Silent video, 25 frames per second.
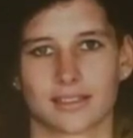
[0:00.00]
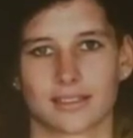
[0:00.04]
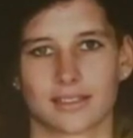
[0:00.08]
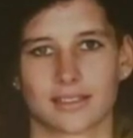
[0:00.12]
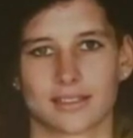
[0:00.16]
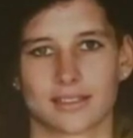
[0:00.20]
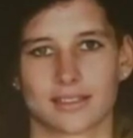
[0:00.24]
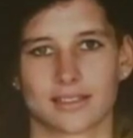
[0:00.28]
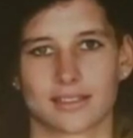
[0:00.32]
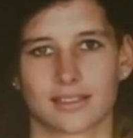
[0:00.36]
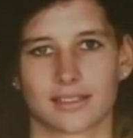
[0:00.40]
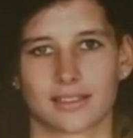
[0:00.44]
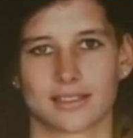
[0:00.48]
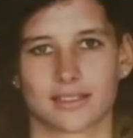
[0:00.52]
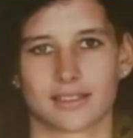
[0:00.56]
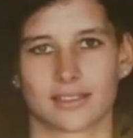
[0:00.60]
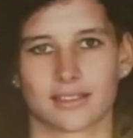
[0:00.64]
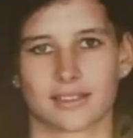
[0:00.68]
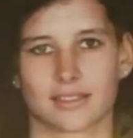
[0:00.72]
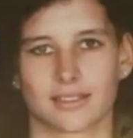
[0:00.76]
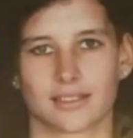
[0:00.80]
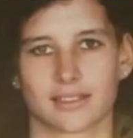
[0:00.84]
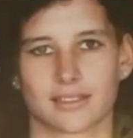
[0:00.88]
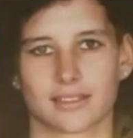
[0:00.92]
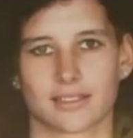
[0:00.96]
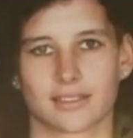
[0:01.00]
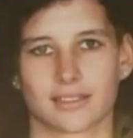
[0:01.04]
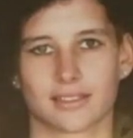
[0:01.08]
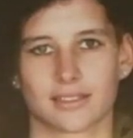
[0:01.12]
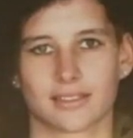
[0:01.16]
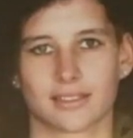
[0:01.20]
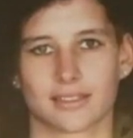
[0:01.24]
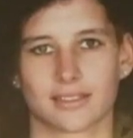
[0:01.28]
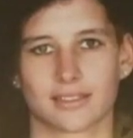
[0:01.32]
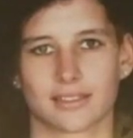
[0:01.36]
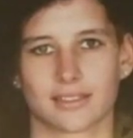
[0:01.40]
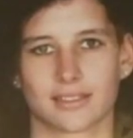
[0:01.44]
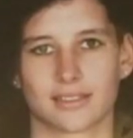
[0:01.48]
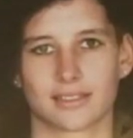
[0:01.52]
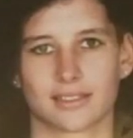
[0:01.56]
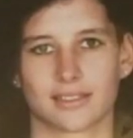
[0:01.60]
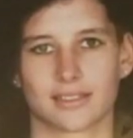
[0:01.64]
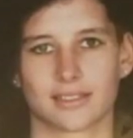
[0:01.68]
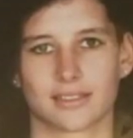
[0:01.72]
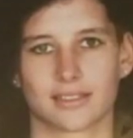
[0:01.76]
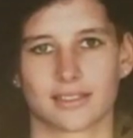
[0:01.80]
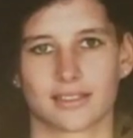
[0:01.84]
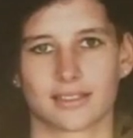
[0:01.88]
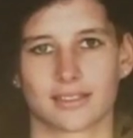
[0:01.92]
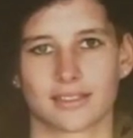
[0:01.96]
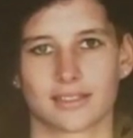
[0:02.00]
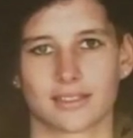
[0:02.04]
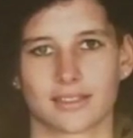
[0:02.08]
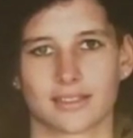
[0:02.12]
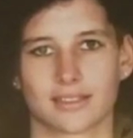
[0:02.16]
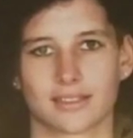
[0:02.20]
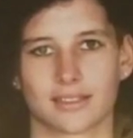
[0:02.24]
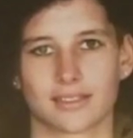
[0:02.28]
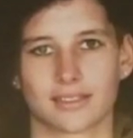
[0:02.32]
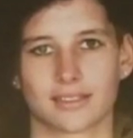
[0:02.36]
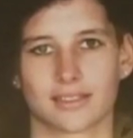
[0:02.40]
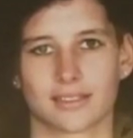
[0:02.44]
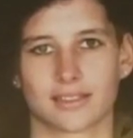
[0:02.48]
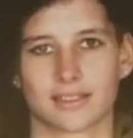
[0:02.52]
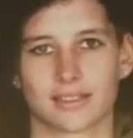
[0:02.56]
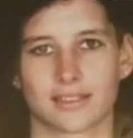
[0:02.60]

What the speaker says: No one is speaking in this clip.